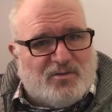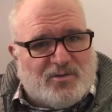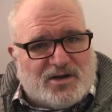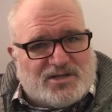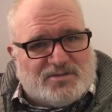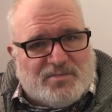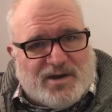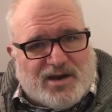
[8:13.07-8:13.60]

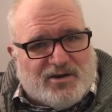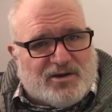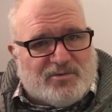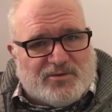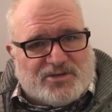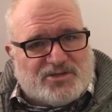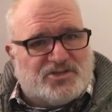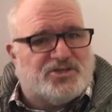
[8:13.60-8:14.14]
Where's Mary?
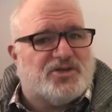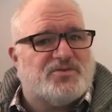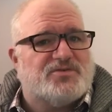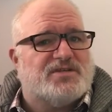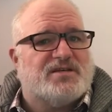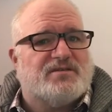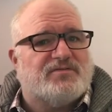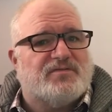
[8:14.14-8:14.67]
Where's
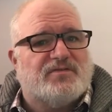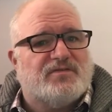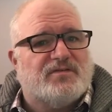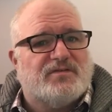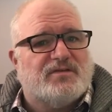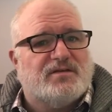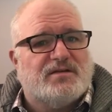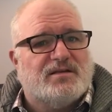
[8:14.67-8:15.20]

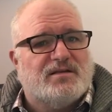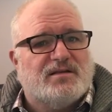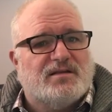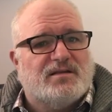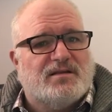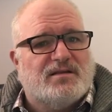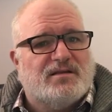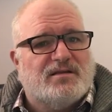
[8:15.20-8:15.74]
Joseph?
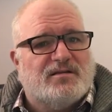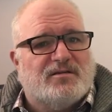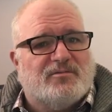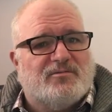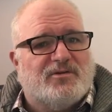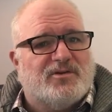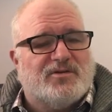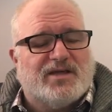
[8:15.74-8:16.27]

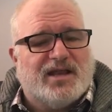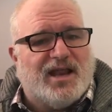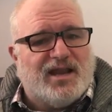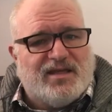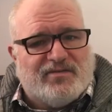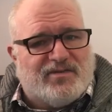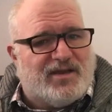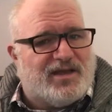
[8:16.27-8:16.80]
We don't get
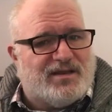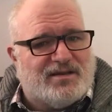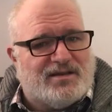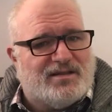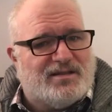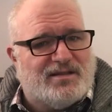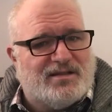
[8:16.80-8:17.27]
any of it.